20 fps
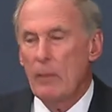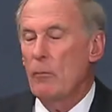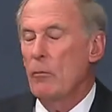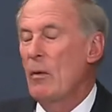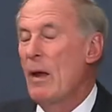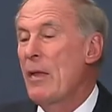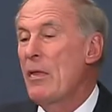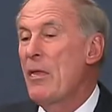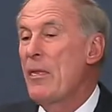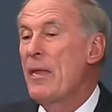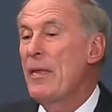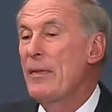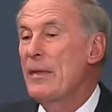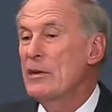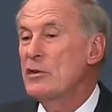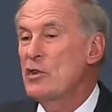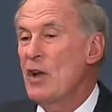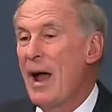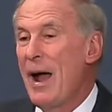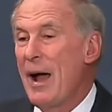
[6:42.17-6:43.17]
rather than
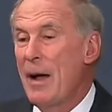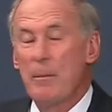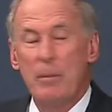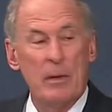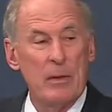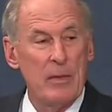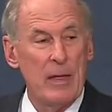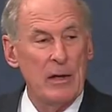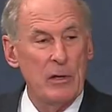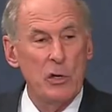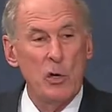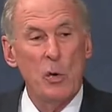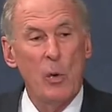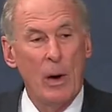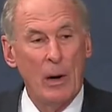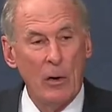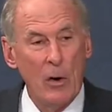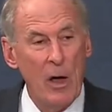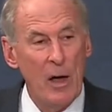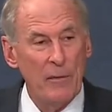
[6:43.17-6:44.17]
the job that you
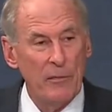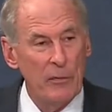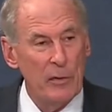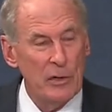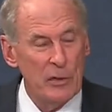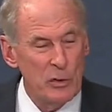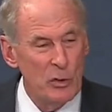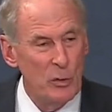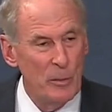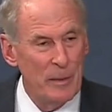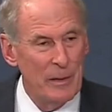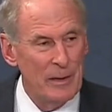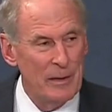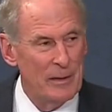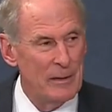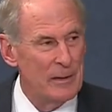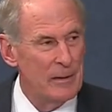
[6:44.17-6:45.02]
are offering to me.